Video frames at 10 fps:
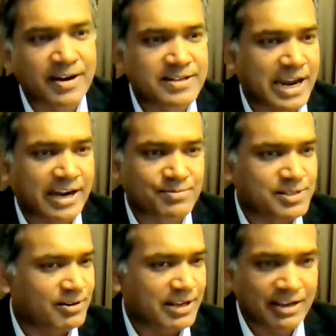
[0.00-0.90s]
tariffs,
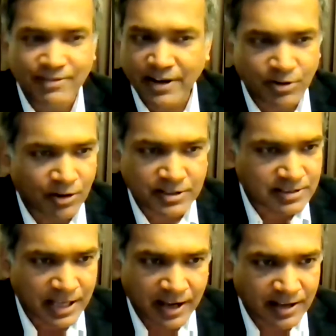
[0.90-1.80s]
even not
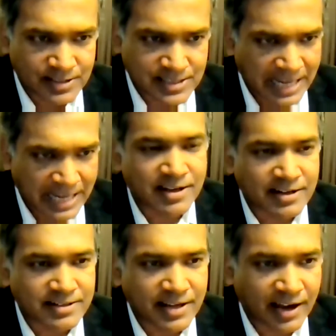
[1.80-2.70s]
the
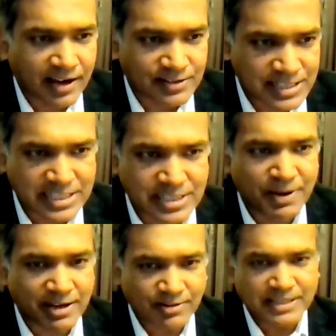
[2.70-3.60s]
standard
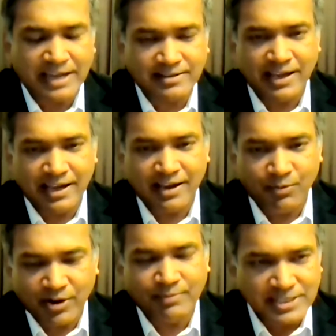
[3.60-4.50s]
GSP, that
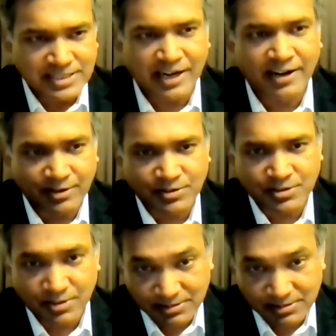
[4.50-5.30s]
one of the scenarios.